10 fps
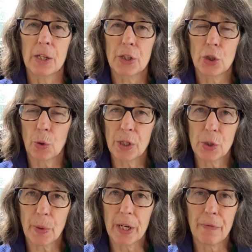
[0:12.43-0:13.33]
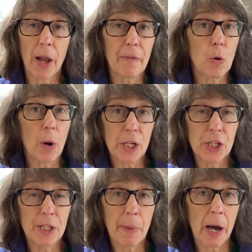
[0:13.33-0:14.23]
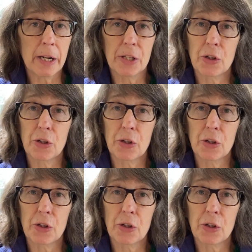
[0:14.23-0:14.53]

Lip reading: Short and sweet. If you have questions about it,